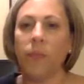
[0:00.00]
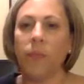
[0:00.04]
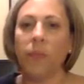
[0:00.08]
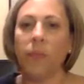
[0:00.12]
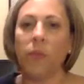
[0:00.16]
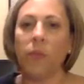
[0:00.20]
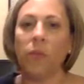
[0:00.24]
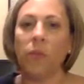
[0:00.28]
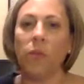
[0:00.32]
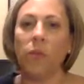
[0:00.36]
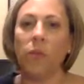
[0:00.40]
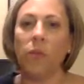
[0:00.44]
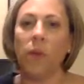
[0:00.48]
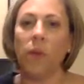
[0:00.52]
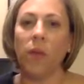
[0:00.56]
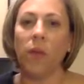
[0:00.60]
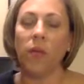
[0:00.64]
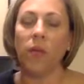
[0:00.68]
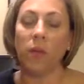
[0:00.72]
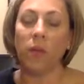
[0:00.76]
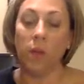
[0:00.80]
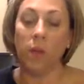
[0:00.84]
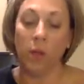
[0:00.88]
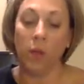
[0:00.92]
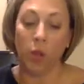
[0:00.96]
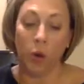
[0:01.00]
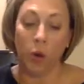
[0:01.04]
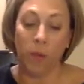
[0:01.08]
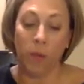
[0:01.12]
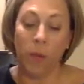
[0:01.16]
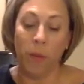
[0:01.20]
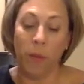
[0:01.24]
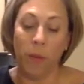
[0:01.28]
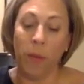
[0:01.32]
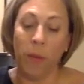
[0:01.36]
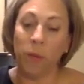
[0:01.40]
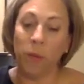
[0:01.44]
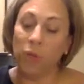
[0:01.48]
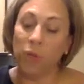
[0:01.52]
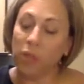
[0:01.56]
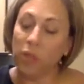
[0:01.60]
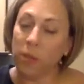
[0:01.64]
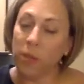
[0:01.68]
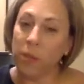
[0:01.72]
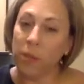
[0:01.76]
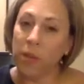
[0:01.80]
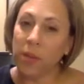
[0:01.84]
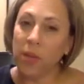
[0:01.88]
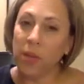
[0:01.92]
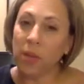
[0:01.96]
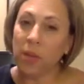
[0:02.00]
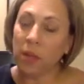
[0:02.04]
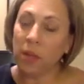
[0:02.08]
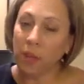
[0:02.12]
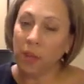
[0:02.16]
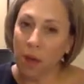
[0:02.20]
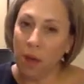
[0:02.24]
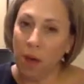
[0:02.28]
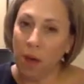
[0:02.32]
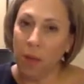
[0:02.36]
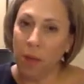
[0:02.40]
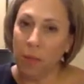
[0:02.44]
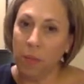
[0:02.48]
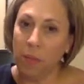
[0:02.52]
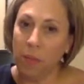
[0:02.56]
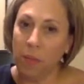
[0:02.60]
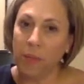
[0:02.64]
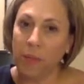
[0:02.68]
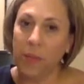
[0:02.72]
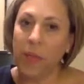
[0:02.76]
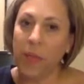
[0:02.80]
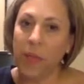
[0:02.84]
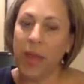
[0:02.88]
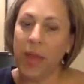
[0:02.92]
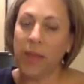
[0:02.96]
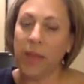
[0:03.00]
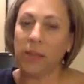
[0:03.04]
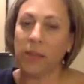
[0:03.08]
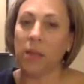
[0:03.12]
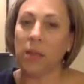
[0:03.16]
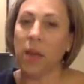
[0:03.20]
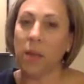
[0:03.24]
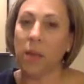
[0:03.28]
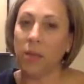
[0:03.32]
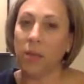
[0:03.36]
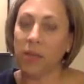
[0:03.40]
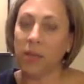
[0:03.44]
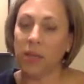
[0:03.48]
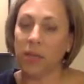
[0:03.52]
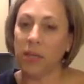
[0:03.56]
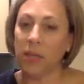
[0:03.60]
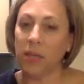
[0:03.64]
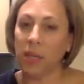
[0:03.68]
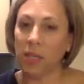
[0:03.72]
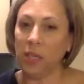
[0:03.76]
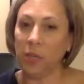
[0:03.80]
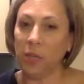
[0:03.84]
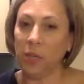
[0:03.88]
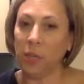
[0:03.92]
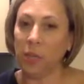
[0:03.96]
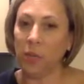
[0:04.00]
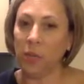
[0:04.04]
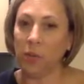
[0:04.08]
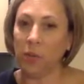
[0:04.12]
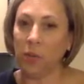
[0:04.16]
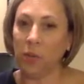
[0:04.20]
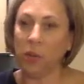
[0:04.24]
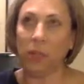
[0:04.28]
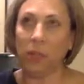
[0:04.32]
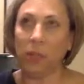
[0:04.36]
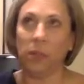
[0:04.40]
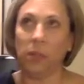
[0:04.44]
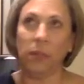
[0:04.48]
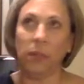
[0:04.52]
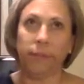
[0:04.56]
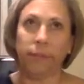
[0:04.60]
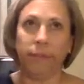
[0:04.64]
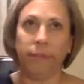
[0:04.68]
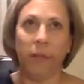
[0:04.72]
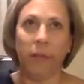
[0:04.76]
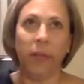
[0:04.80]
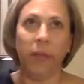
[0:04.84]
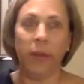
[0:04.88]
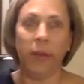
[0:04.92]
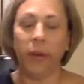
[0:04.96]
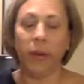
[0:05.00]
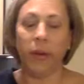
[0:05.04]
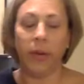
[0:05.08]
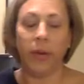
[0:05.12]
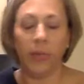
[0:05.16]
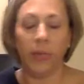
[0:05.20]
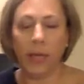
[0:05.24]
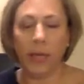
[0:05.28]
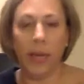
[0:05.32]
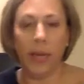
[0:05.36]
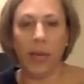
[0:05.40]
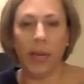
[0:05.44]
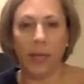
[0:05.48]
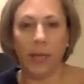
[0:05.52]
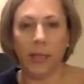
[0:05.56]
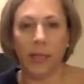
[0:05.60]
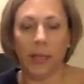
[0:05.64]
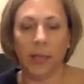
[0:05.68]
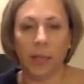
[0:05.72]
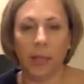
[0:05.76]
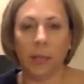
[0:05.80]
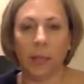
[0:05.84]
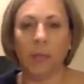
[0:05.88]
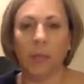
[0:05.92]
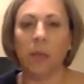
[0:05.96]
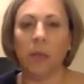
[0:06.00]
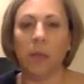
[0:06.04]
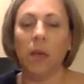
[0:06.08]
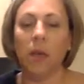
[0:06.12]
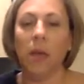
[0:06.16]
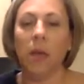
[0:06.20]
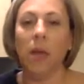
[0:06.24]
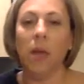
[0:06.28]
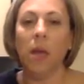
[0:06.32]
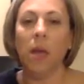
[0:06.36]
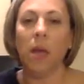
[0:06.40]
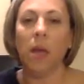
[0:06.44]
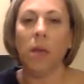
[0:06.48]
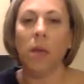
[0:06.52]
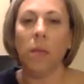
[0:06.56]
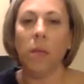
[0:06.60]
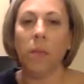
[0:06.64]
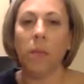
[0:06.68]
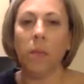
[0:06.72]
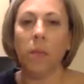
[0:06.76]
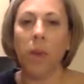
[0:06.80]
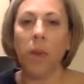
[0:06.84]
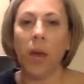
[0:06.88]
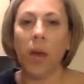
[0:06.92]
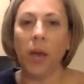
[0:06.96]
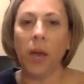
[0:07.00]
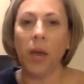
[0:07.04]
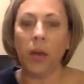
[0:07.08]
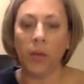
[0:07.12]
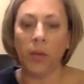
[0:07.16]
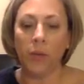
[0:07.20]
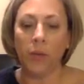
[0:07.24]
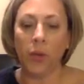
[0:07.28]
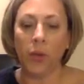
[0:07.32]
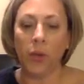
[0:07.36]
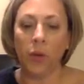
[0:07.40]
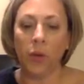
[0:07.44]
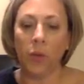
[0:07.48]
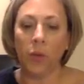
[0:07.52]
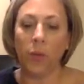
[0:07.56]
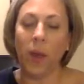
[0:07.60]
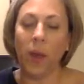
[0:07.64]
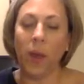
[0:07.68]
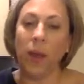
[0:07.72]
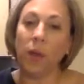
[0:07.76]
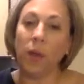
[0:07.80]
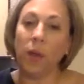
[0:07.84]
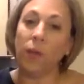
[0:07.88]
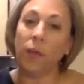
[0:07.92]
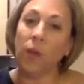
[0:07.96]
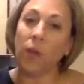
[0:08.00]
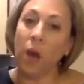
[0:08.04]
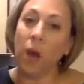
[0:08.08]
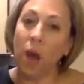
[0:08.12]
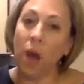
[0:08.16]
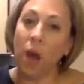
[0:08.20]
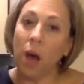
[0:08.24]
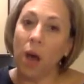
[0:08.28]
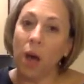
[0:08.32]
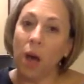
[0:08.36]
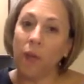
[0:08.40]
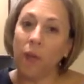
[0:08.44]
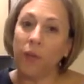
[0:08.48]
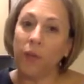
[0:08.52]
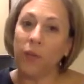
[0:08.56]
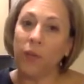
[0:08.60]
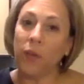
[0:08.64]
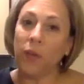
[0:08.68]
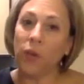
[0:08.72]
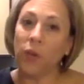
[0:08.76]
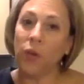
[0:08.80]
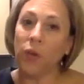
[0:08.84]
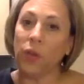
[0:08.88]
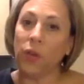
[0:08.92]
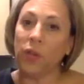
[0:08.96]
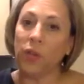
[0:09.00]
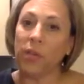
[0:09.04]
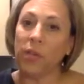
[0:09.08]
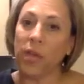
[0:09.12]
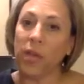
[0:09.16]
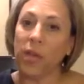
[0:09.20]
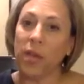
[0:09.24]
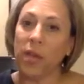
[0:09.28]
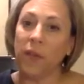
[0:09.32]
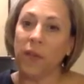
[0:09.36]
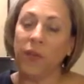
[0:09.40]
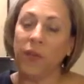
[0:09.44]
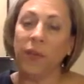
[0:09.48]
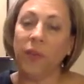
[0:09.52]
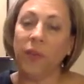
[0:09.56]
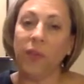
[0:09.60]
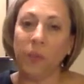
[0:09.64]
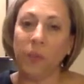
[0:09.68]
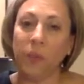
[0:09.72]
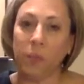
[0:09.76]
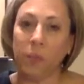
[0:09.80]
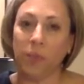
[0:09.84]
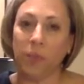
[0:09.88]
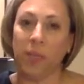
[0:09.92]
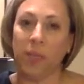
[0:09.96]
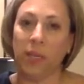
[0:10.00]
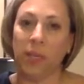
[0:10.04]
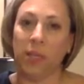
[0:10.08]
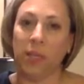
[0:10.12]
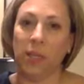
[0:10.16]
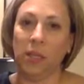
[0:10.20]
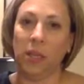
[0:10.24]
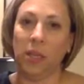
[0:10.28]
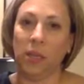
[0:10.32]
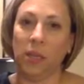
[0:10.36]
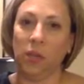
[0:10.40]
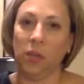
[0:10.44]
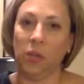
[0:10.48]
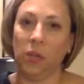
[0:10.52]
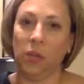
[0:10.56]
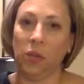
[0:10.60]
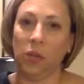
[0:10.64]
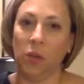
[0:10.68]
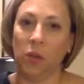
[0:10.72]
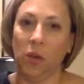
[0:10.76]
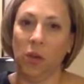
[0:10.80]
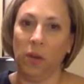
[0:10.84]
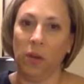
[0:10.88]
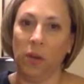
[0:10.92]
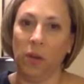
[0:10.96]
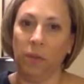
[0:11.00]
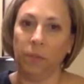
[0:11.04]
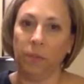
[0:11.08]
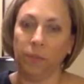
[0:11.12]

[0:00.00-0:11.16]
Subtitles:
your membership at the club has not been deductible since, I think, 1986. But your round of golf, you could take a 50% deduction on.